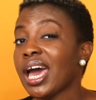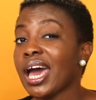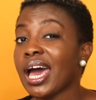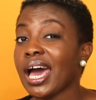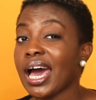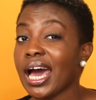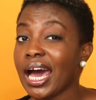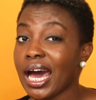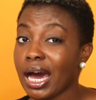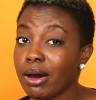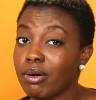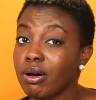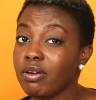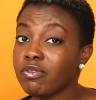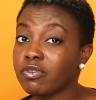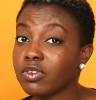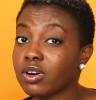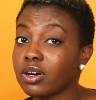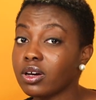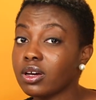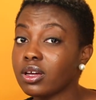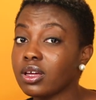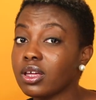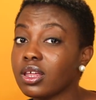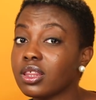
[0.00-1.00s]

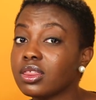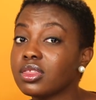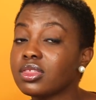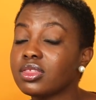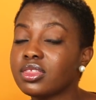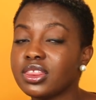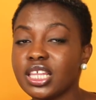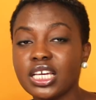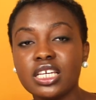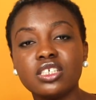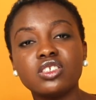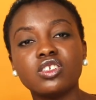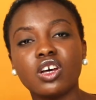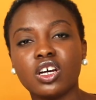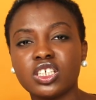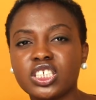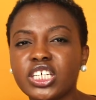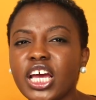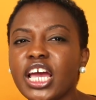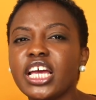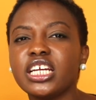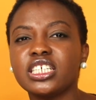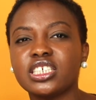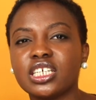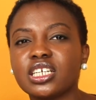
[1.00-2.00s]
However, things are
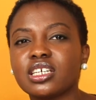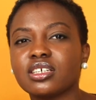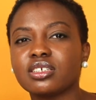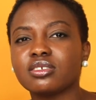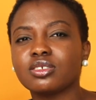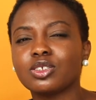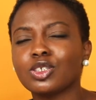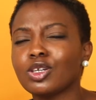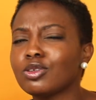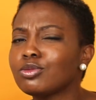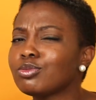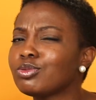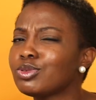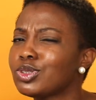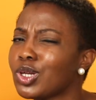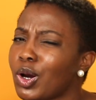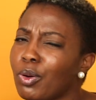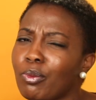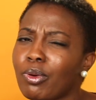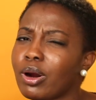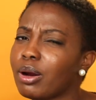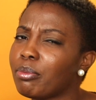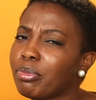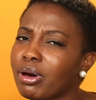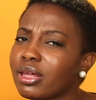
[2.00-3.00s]
changing, so don't
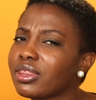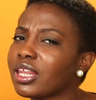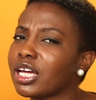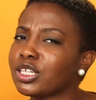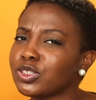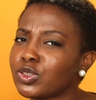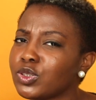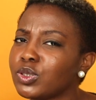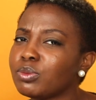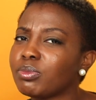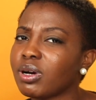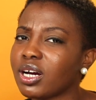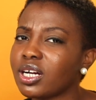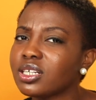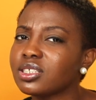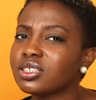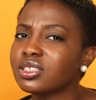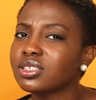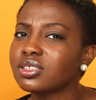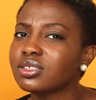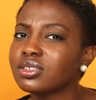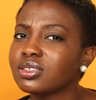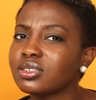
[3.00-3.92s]
worry about that too much.